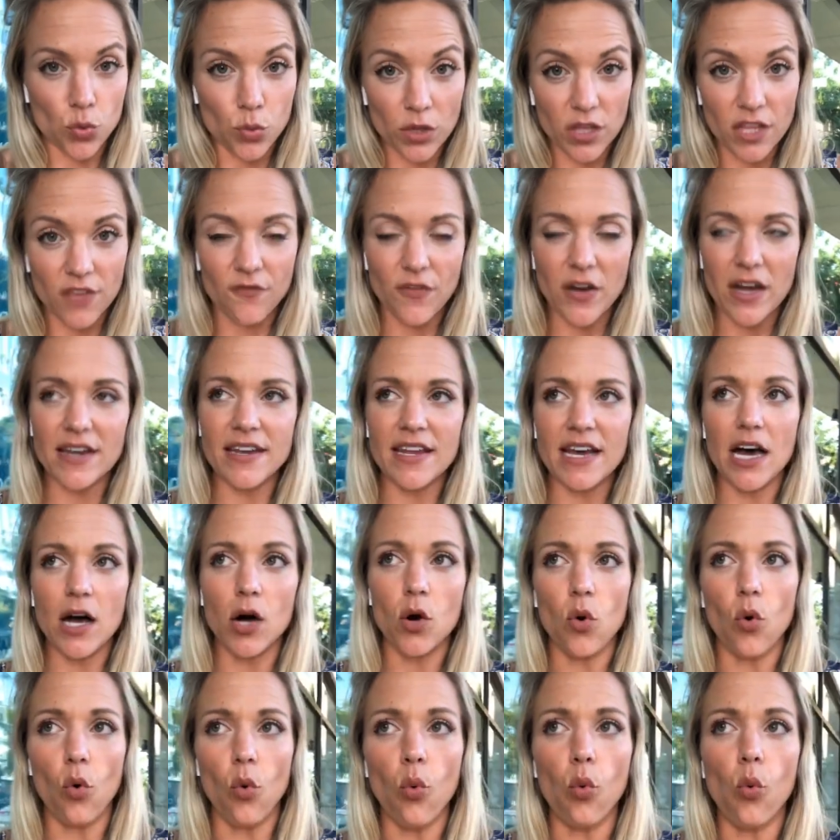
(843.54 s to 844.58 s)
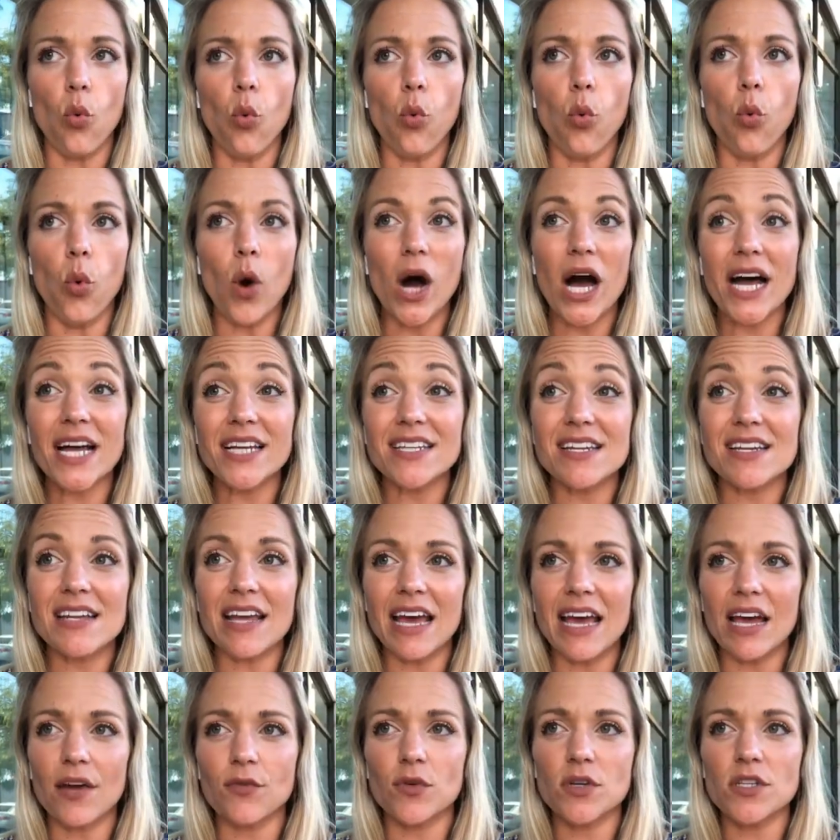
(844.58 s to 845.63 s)
really find out why did
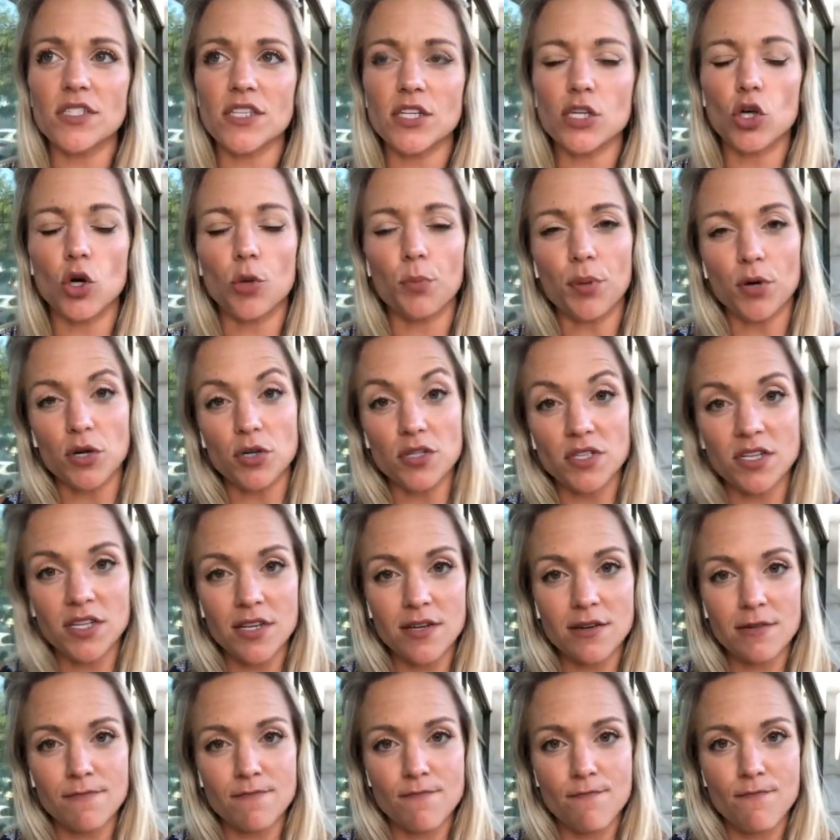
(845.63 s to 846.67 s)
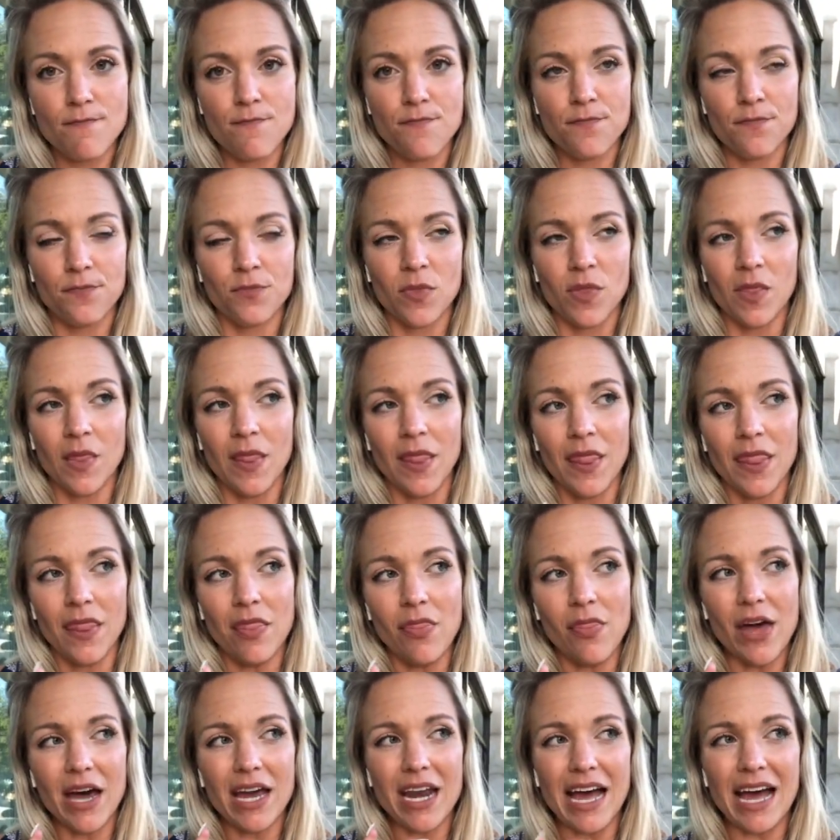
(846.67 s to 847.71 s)
every single person
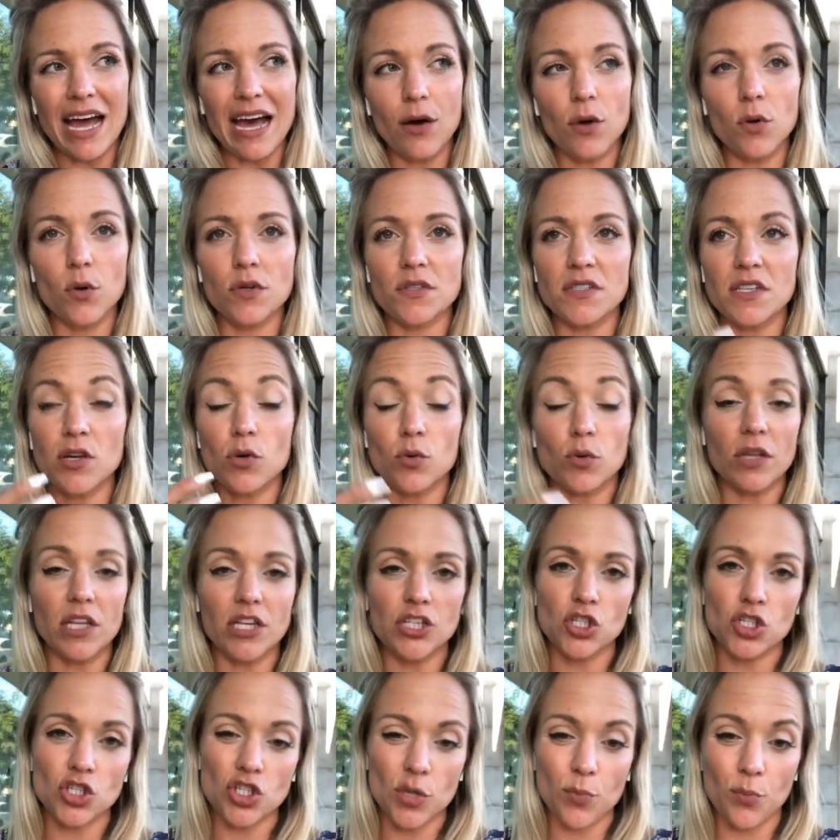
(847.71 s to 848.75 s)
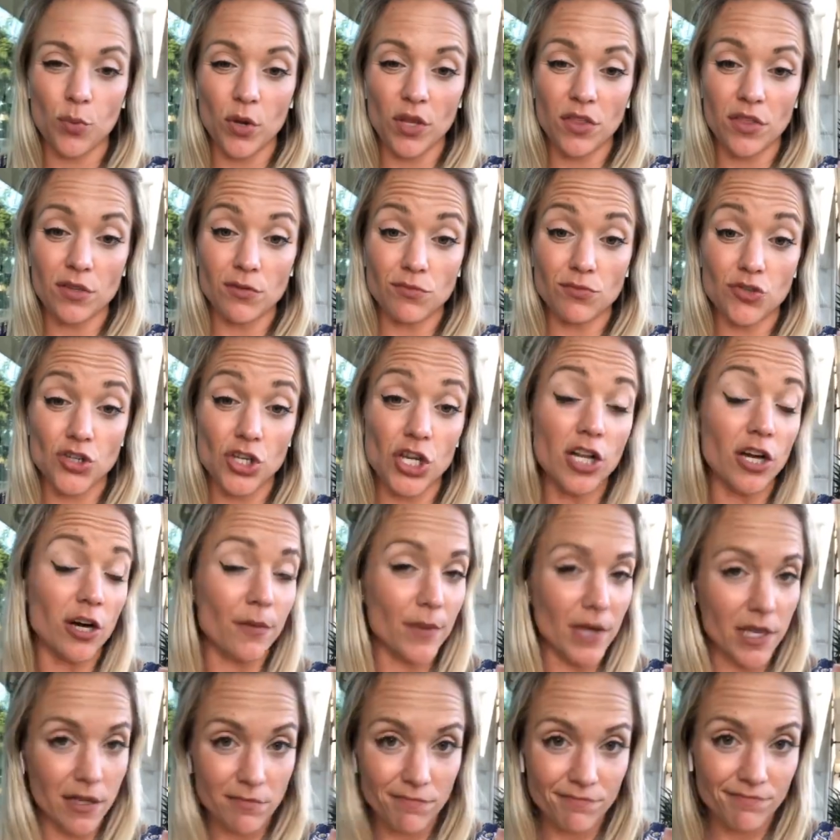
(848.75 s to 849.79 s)
that I was in a relationship with cheat on
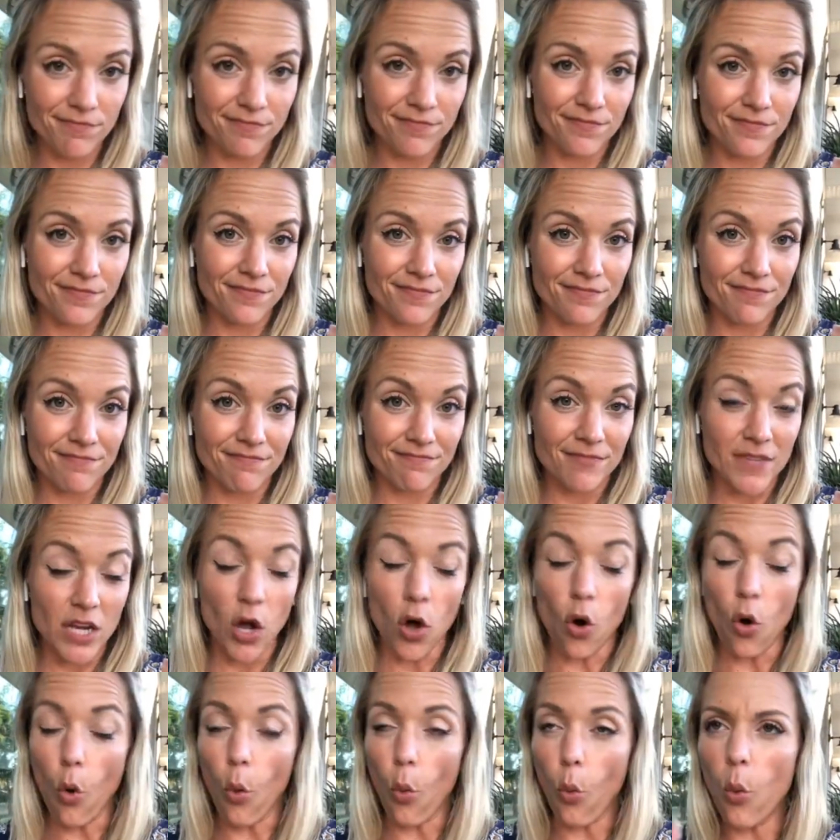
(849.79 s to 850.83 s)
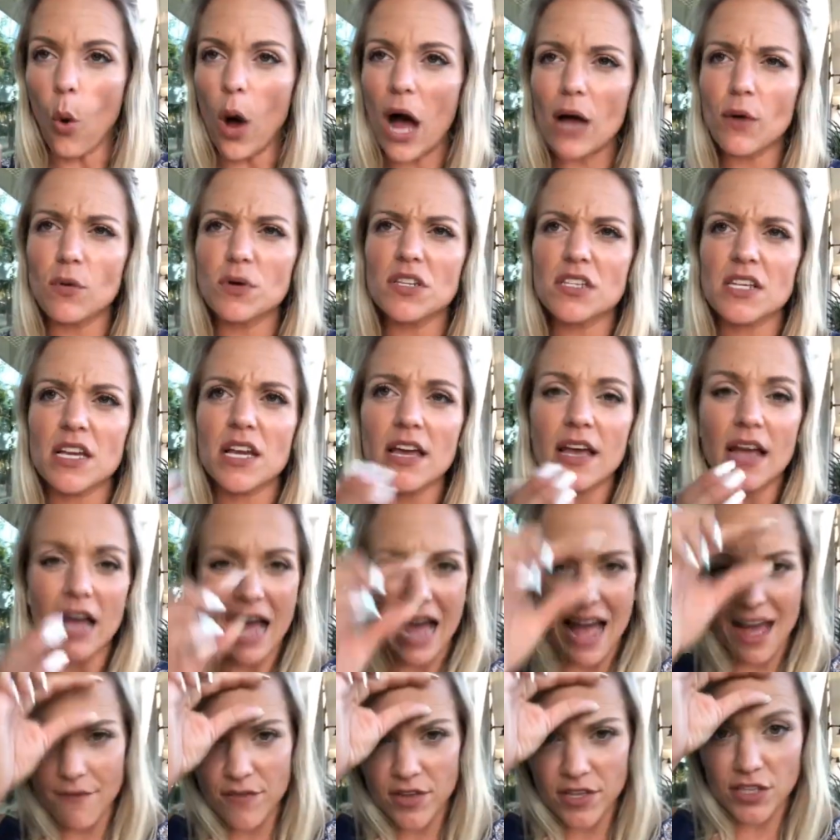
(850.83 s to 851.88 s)
me? Why was I
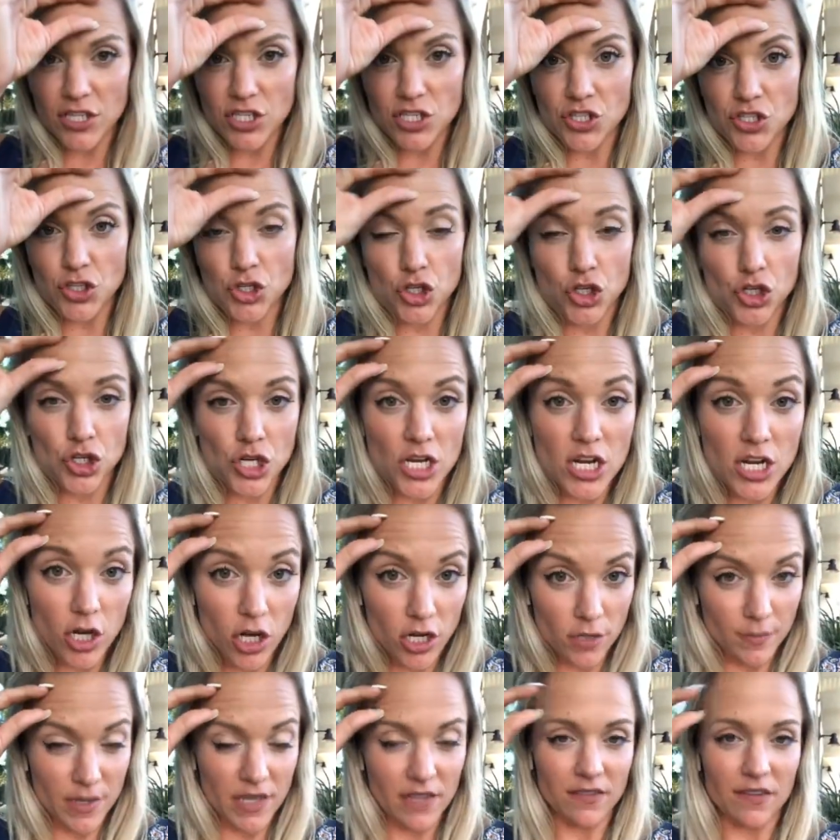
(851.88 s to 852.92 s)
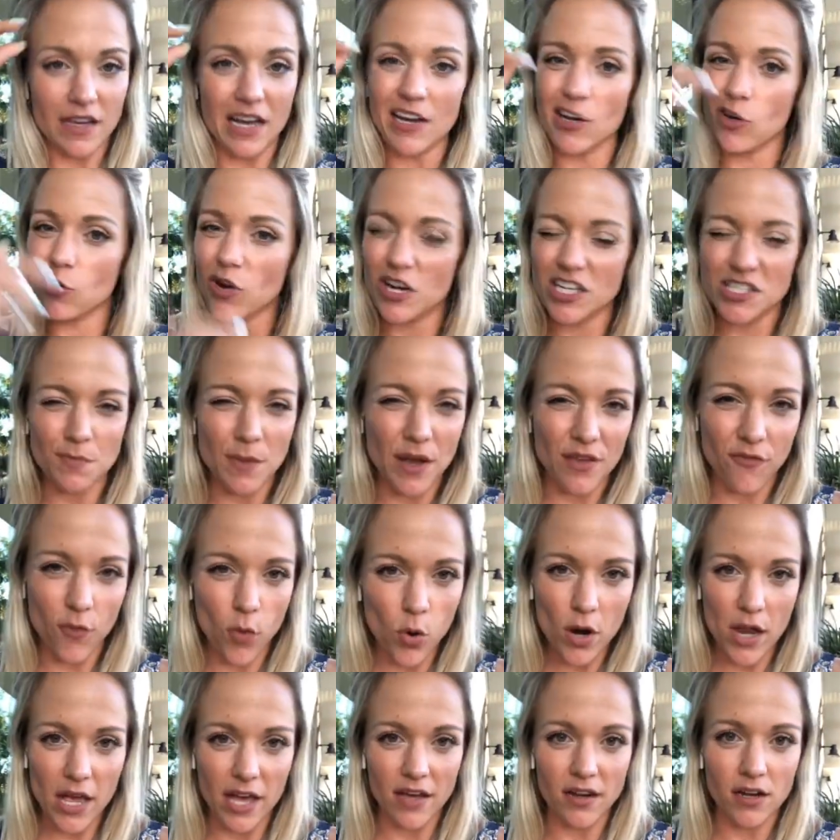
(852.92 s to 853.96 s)
having this cheat on me sign across my
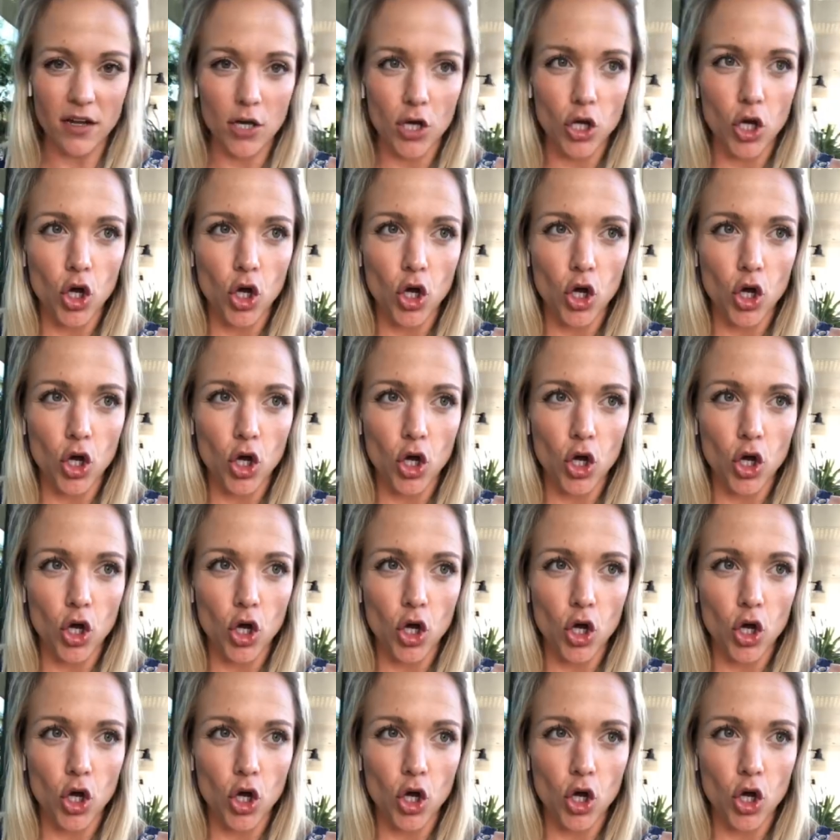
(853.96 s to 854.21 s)
forehead?